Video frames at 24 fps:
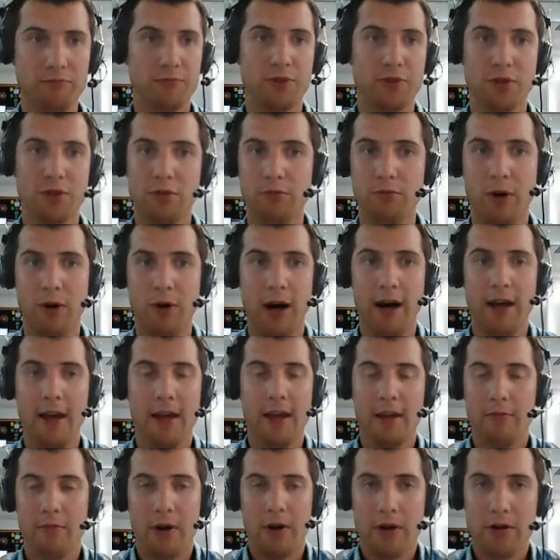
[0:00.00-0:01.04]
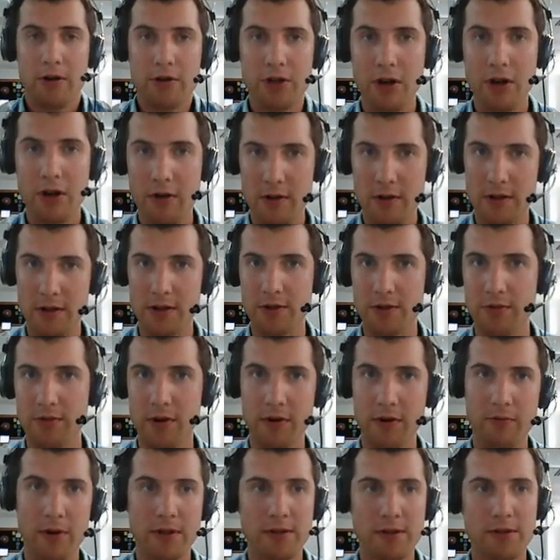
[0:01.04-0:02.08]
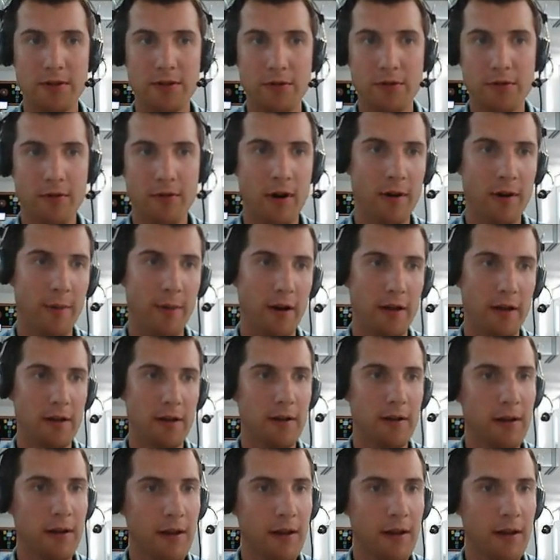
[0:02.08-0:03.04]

So why are you sharing this story? What's so great about it?